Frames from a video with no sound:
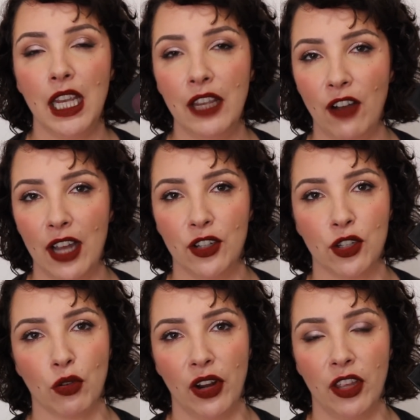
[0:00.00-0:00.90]
If I
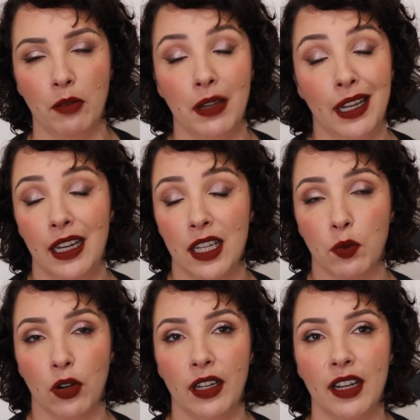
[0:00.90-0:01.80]
destroy them, it is
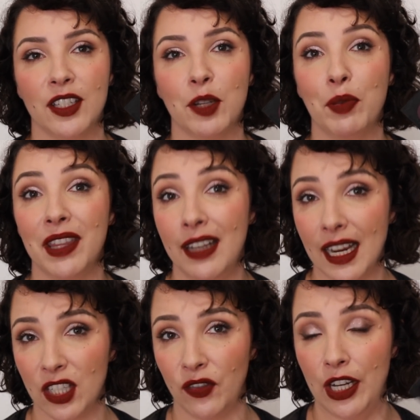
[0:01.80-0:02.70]
what it is, but the
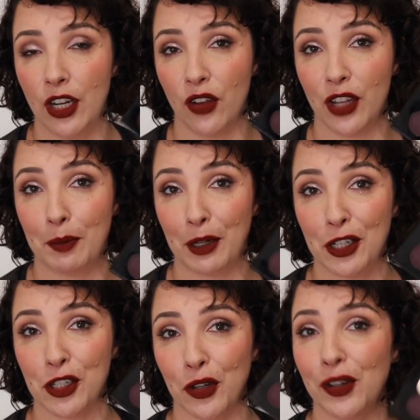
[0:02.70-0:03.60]
next video that I'm going to
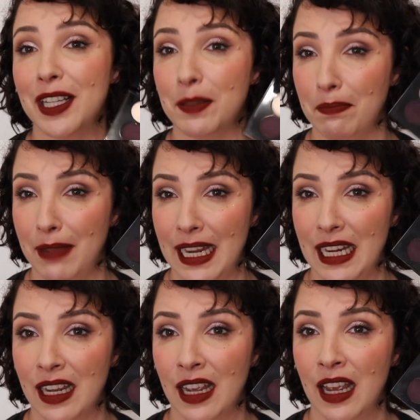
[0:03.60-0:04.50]
do is
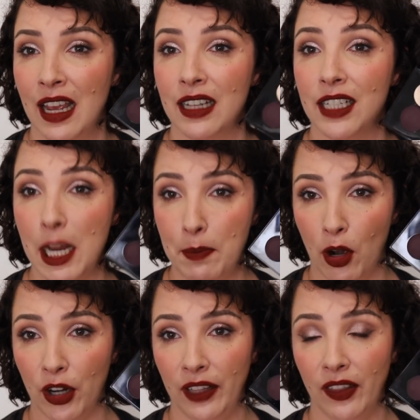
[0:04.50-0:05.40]
me
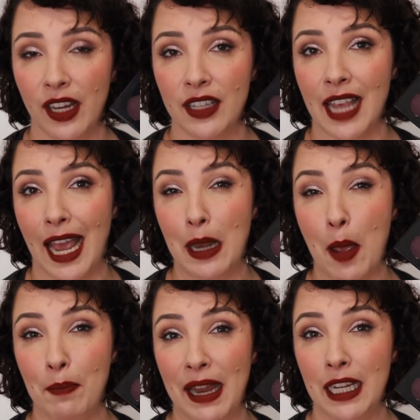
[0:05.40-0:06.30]
depotting these and
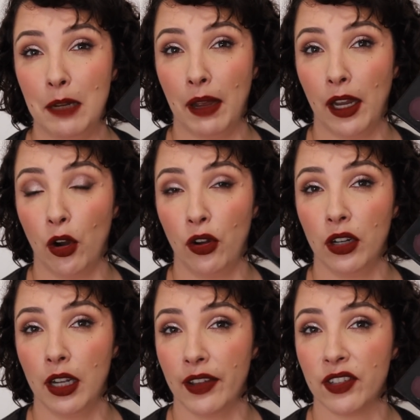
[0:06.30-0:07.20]
making my
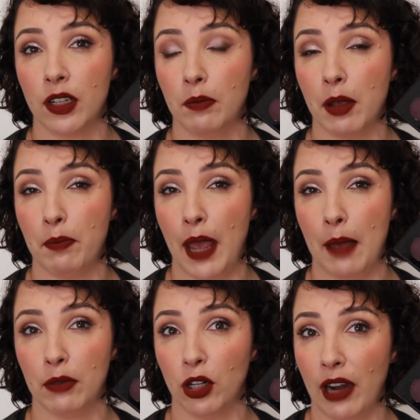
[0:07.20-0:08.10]
own custom
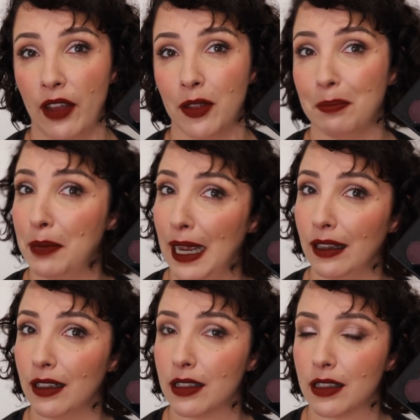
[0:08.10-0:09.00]
Pat McGrath
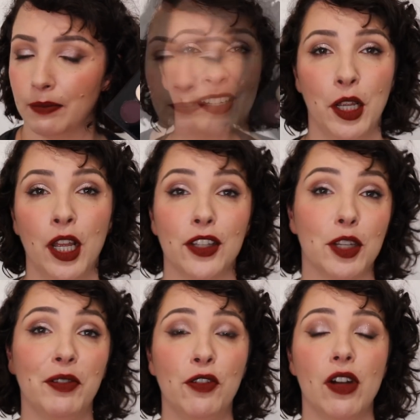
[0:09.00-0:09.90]
palettes.
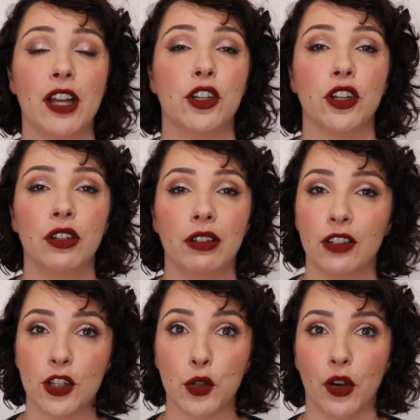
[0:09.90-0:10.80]
So before I do
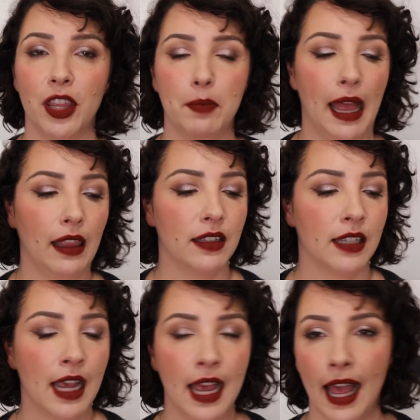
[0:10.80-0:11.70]
destroy the
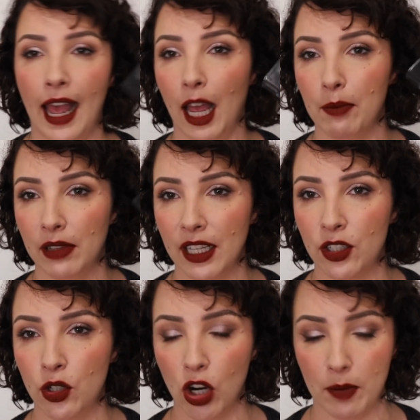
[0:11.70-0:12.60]
palettes,
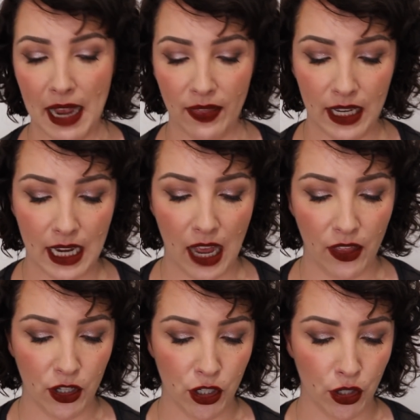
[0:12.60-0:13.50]
let's talk about the
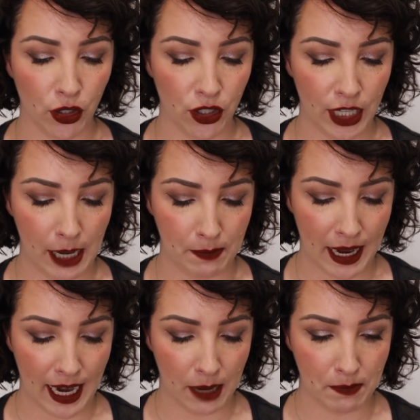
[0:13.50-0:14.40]
other two 10
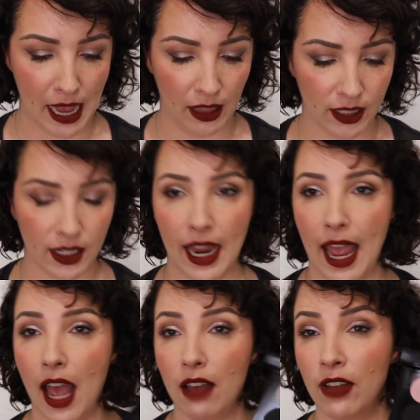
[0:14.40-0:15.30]
pan palettes I
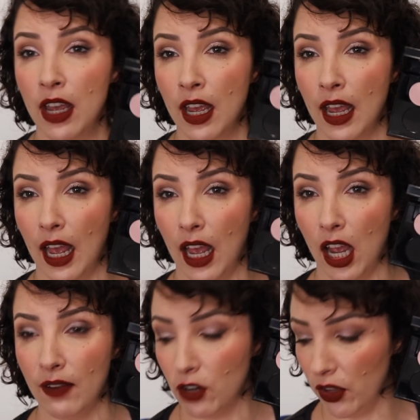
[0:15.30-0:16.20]
have.
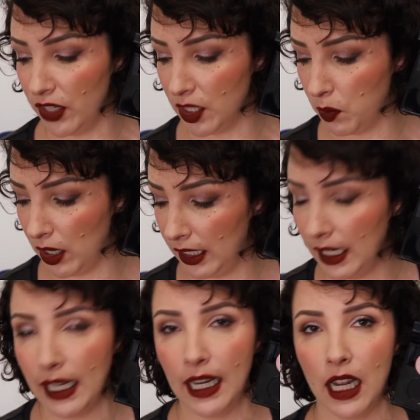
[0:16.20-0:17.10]
I've got this one
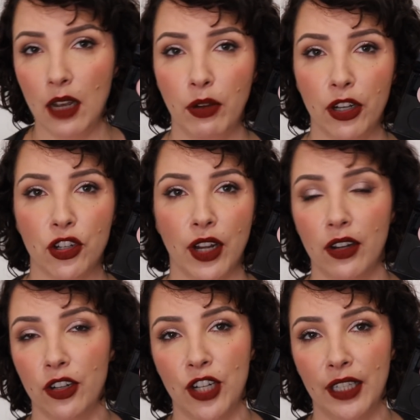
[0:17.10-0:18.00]
here, which I
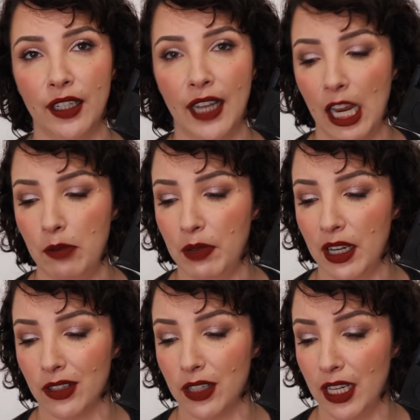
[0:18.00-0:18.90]
got to check the name
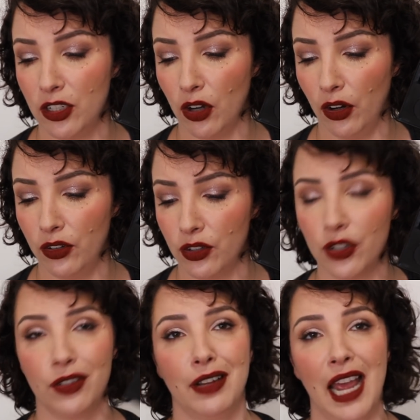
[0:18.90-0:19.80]
because they
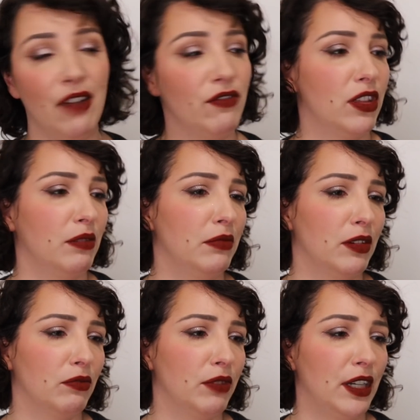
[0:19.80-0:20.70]
don't have them
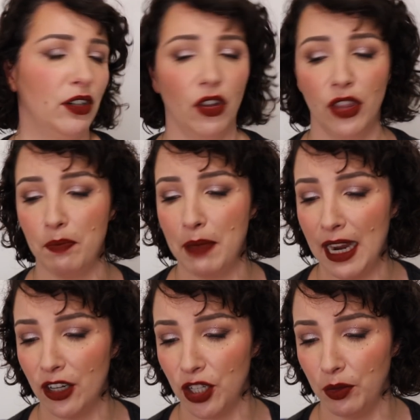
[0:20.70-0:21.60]
written on the
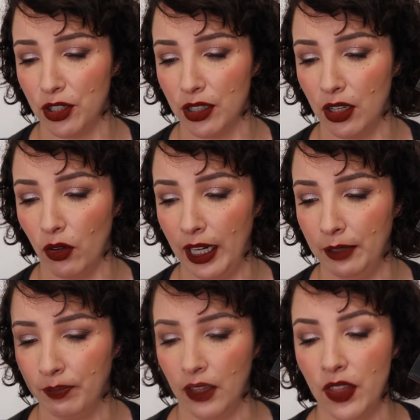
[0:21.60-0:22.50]
packaging, which is
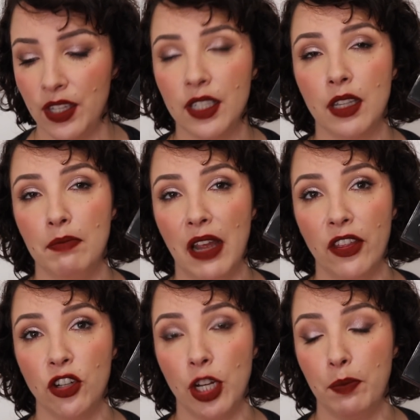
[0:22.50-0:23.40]
annoying. This is the
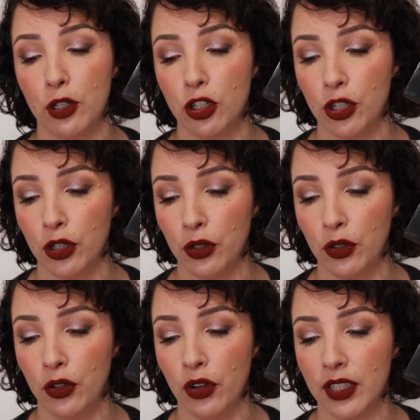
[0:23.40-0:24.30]
Mothership
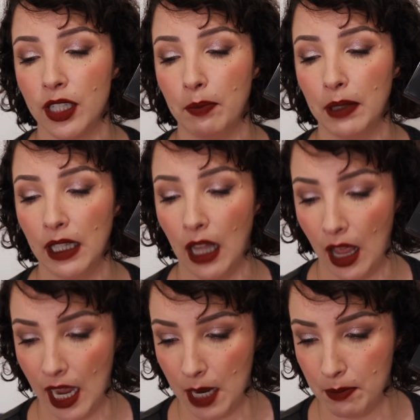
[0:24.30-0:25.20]
2
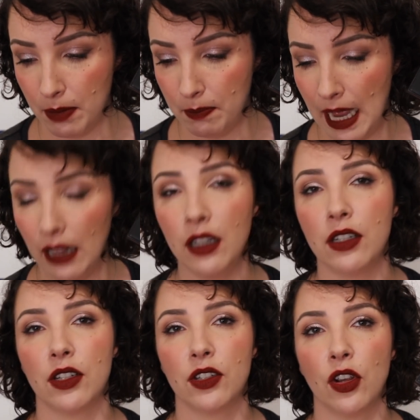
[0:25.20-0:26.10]
Sublime
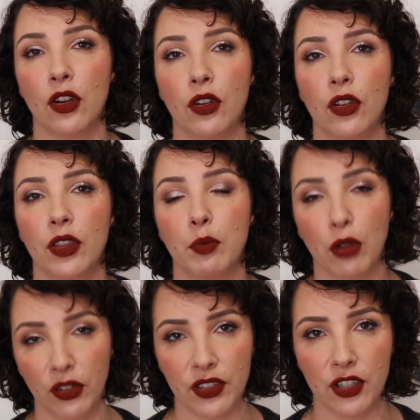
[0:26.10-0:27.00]
palette. So the
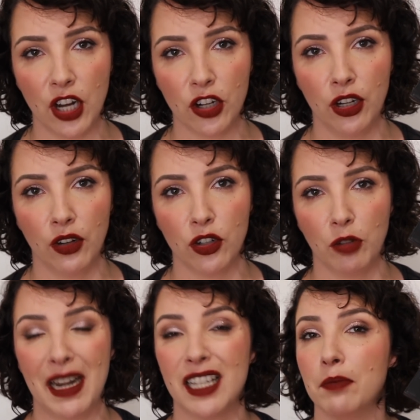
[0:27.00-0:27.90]
Bronze Seduction I was talking
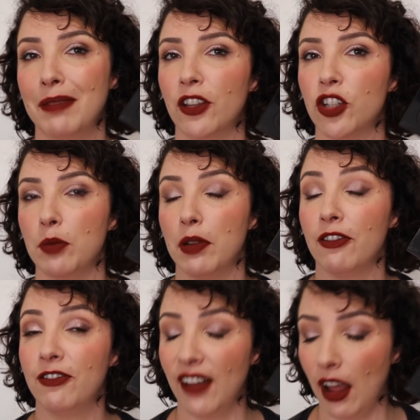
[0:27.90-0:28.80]
about is the Mothership
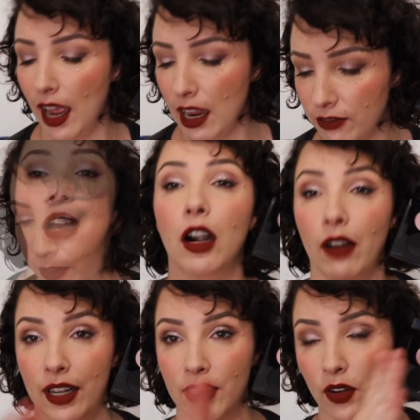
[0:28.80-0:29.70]
5. All
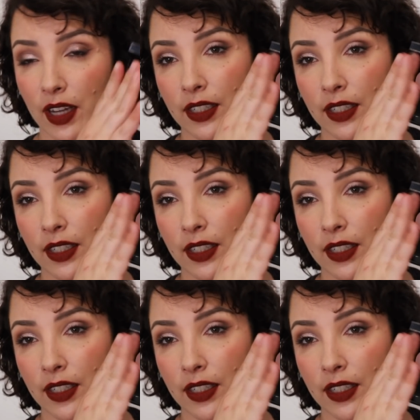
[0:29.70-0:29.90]
right, so